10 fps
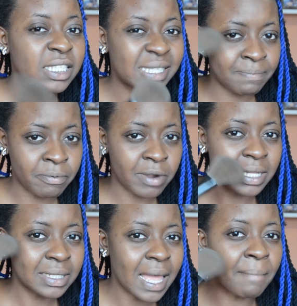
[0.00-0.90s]

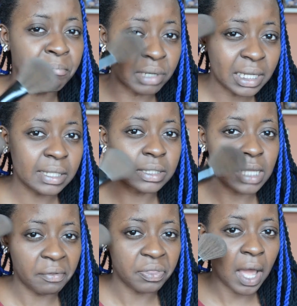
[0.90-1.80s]
spreads and blends
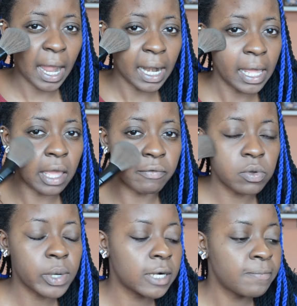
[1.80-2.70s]
out the highlight
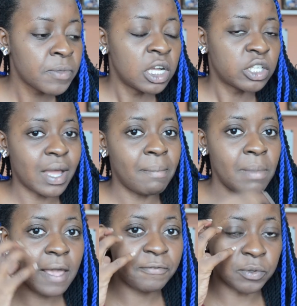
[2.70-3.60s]
everywhere. So I'm
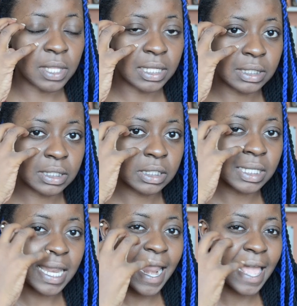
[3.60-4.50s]
left with that this
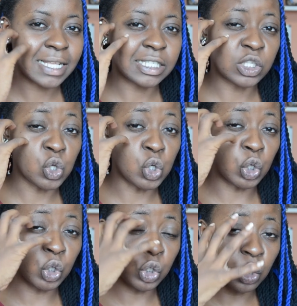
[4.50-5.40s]
nice
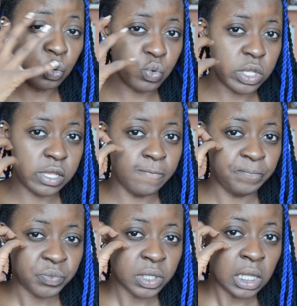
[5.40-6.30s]
glowy
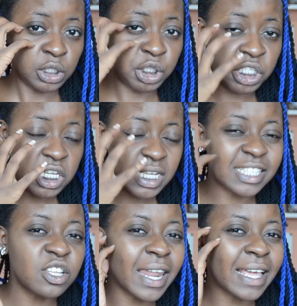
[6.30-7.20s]
cheek.
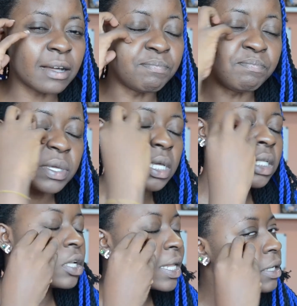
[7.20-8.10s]
It's not like a big, it's
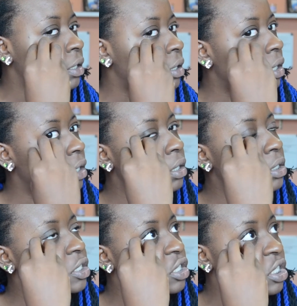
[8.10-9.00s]

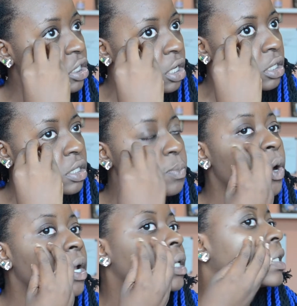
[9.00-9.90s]
not stuck
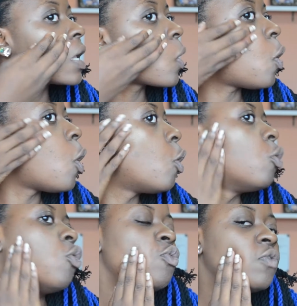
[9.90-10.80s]
somewhere, it's like
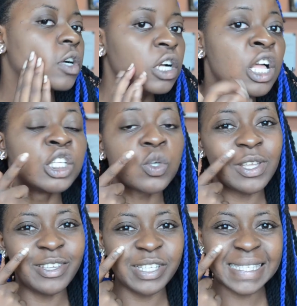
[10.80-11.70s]
all over. So
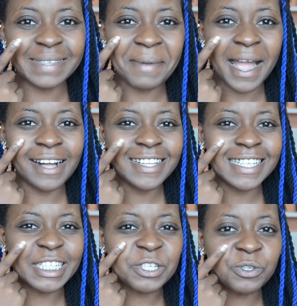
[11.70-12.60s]
when you smile, it
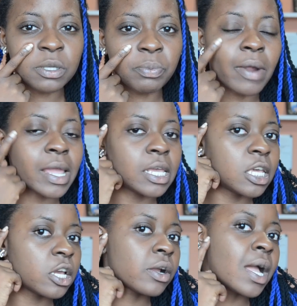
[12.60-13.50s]
shows up right
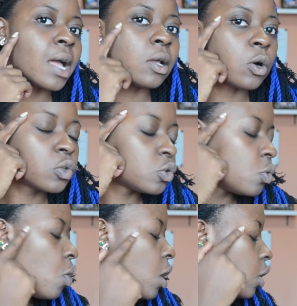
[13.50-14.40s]
here, and it also